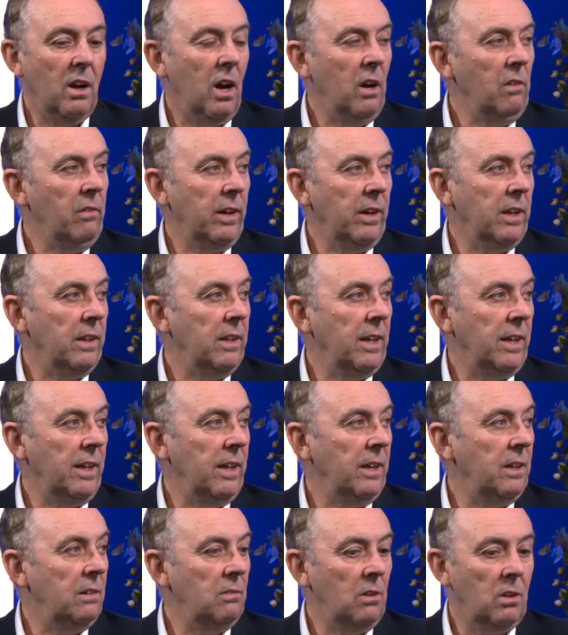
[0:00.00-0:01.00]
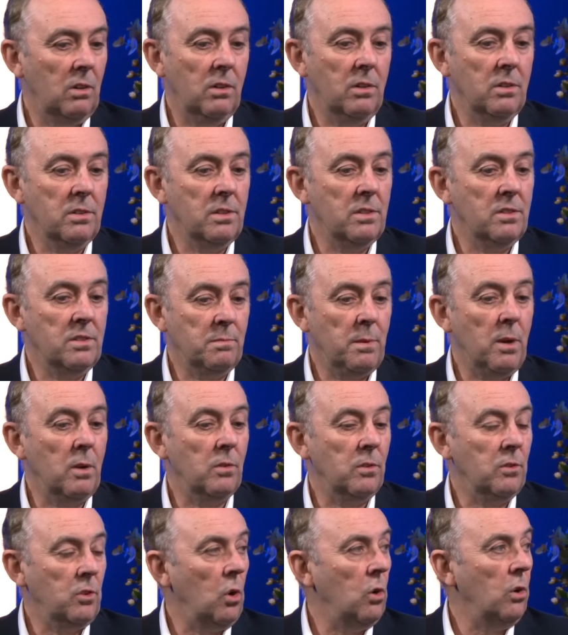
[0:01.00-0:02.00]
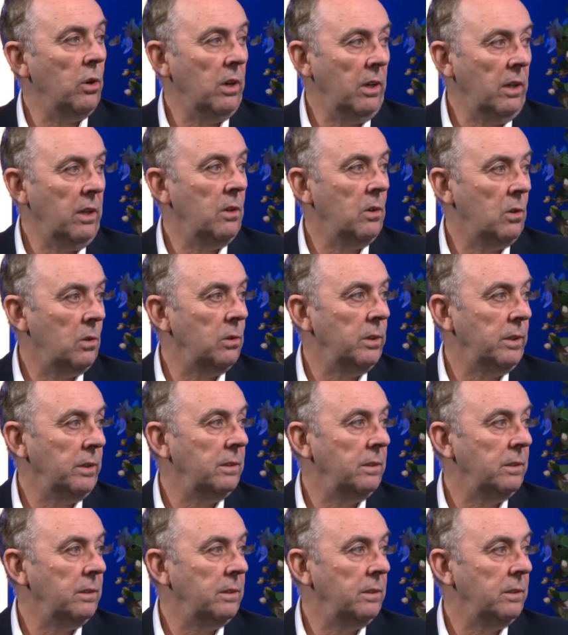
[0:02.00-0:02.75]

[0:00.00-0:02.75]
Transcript: reckon they get it wrong because it's spelt dog e-coin.